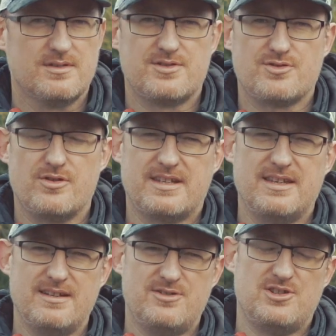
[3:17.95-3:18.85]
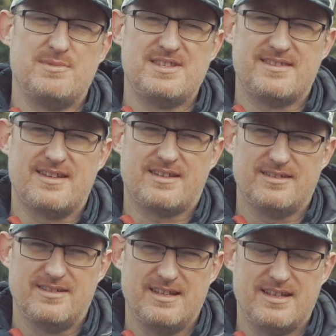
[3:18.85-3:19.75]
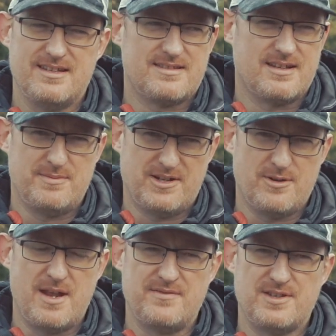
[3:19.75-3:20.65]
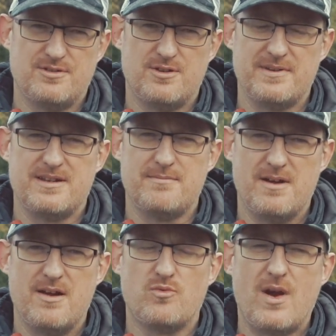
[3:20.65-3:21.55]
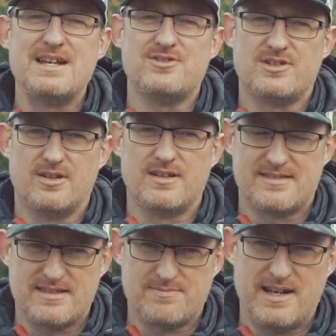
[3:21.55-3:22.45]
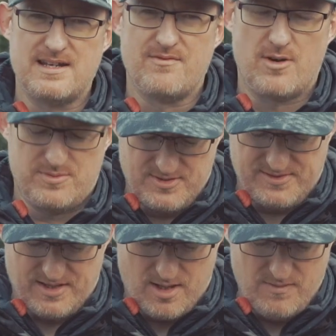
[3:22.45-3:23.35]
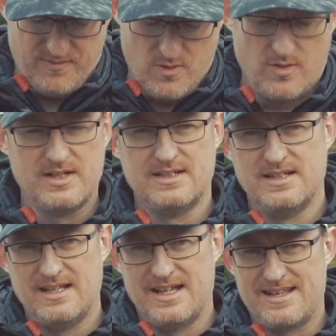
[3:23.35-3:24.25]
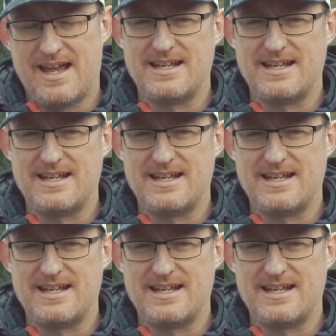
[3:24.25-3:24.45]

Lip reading: The Strike King Shim-E-Stick is going to be coming over to Europe in a range of colours. There's plenty of options to go for, and that